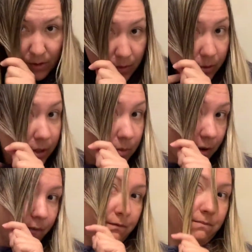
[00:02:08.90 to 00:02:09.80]
You really
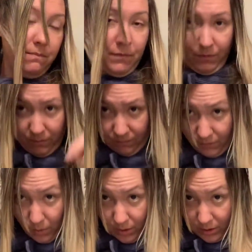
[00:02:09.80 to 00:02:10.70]
want
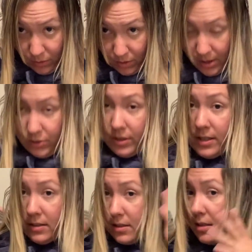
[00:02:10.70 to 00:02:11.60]
4
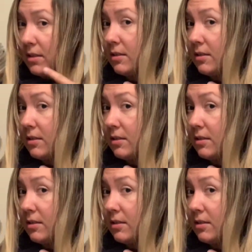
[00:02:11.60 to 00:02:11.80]
quadrants.